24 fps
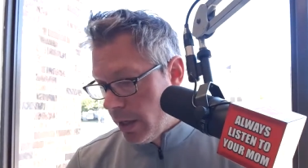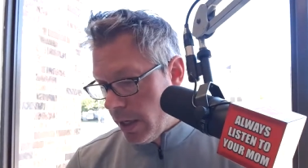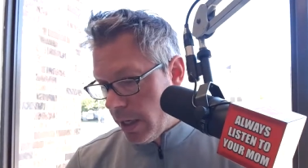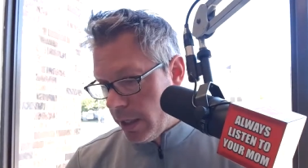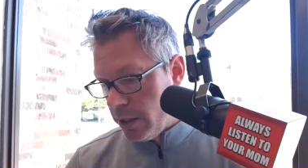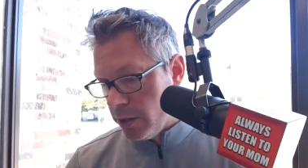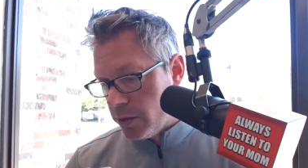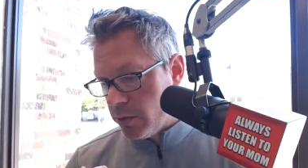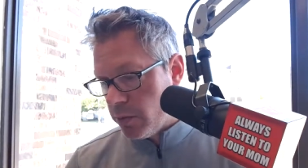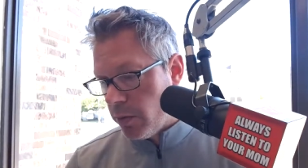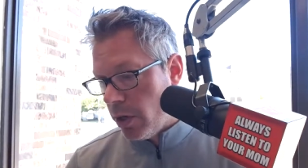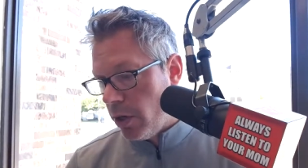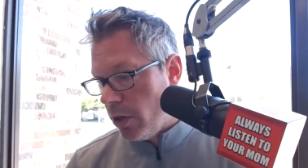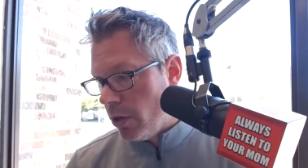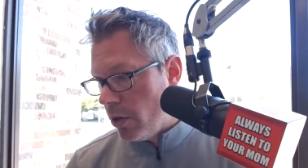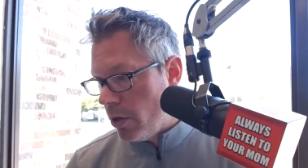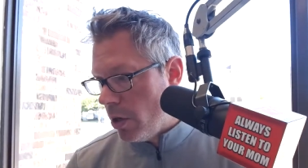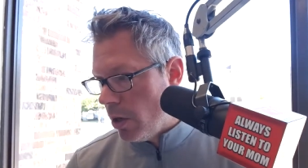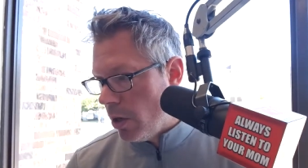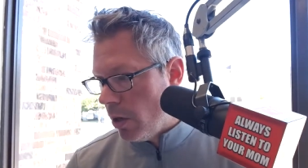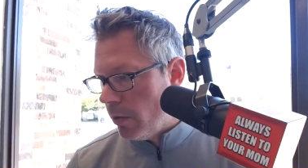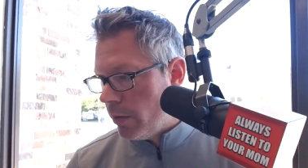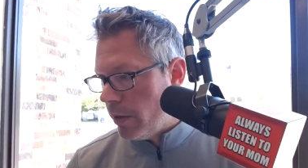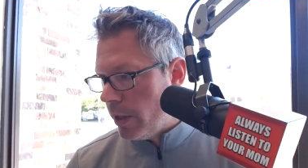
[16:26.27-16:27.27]
I just want you to
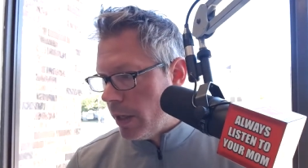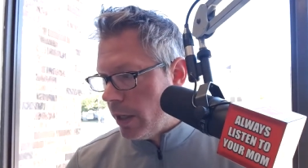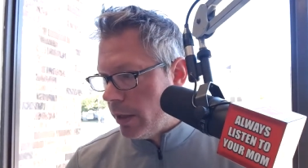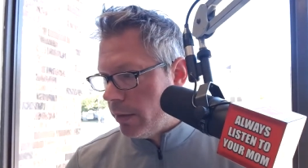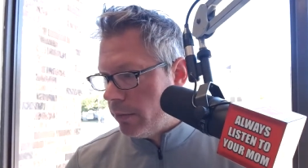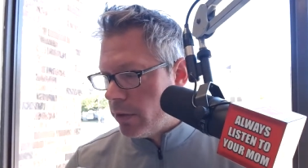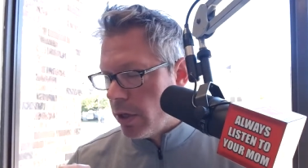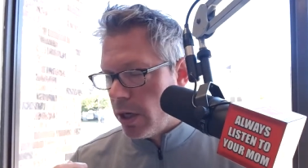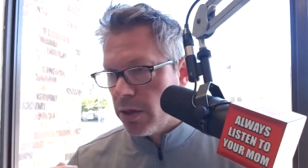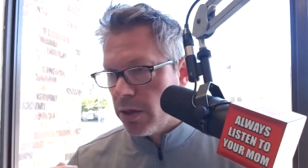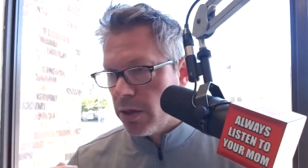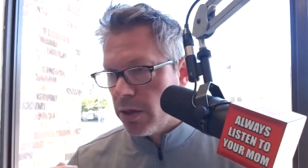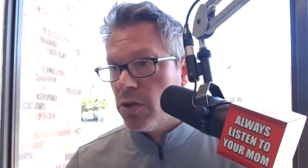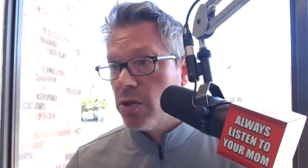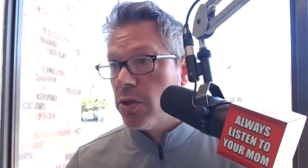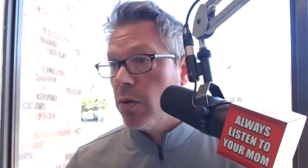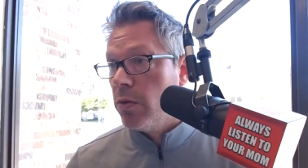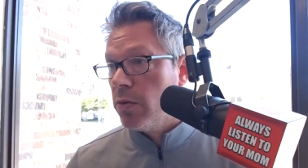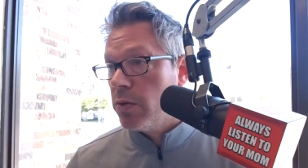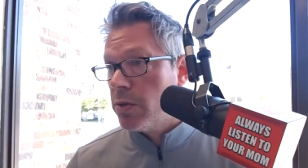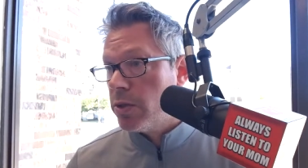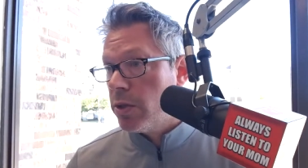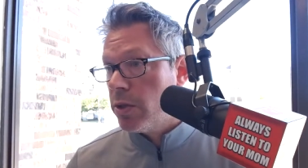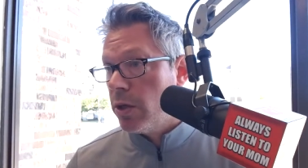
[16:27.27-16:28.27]
know that I talked to
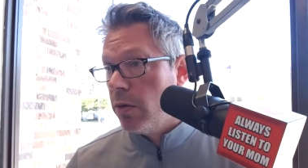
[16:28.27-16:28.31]
so